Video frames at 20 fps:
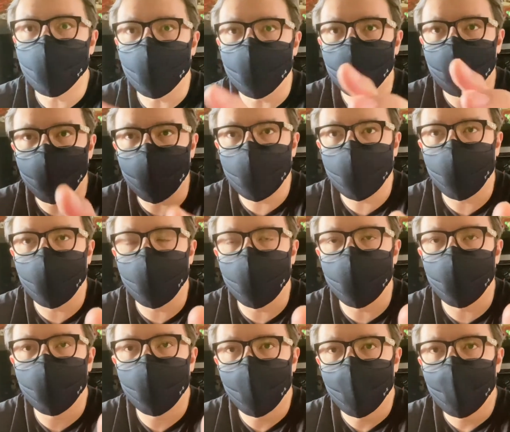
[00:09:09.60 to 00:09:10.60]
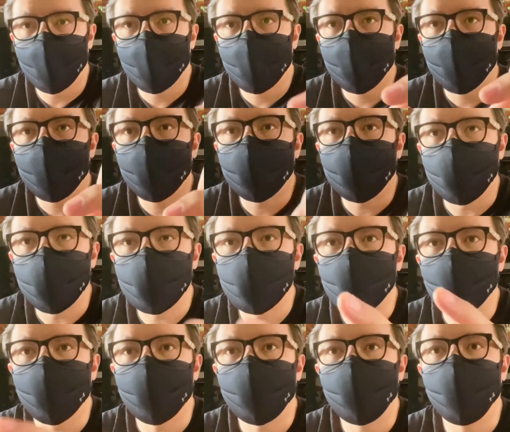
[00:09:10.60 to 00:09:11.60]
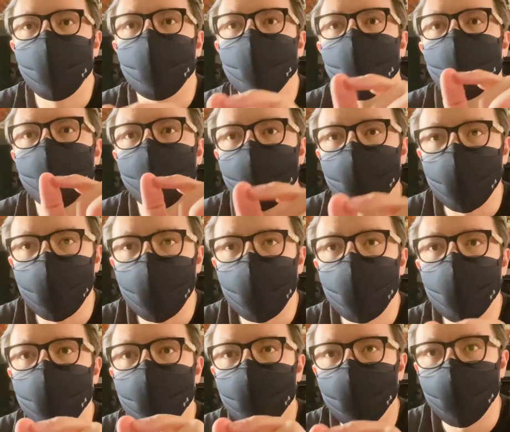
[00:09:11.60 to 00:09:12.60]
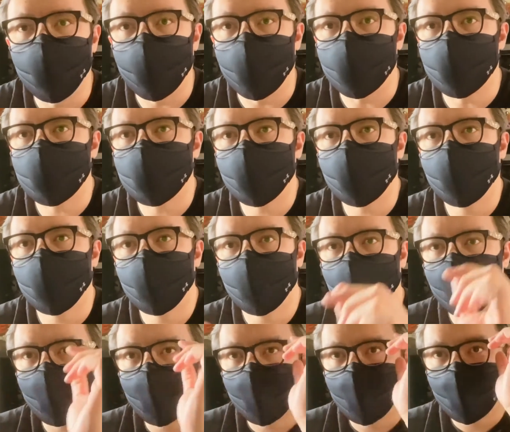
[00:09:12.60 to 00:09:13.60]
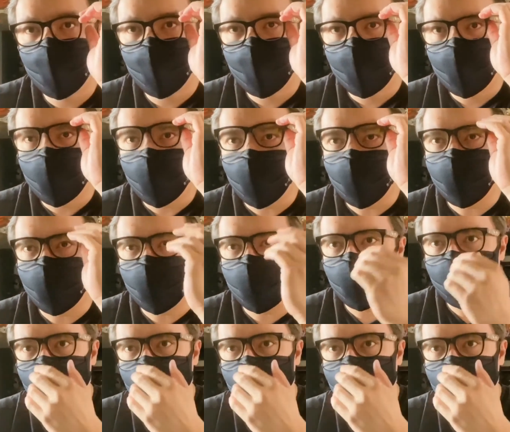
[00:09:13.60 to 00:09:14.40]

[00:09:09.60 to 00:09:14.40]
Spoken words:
a big head, this will fit the best. All right.